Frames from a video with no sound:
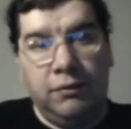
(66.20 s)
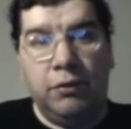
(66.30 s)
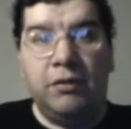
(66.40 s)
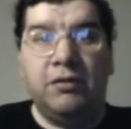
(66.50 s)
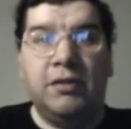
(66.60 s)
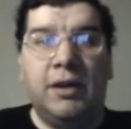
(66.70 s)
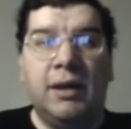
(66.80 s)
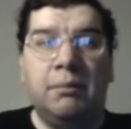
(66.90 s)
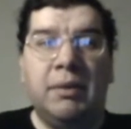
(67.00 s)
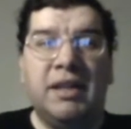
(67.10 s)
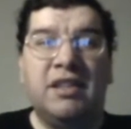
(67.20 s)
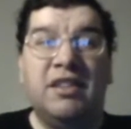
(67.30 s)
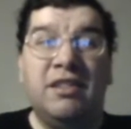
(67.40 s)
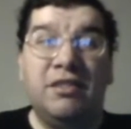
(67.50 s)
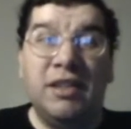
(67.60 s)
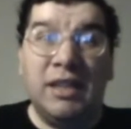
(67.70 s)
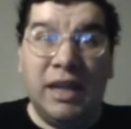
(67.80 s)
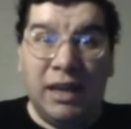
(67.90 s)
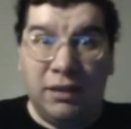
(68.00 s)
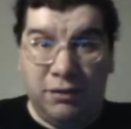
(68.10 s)
for its time back in
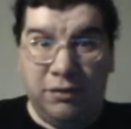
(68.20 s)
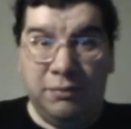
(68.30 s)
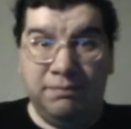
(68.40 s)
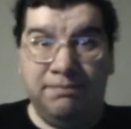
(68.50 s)
1988.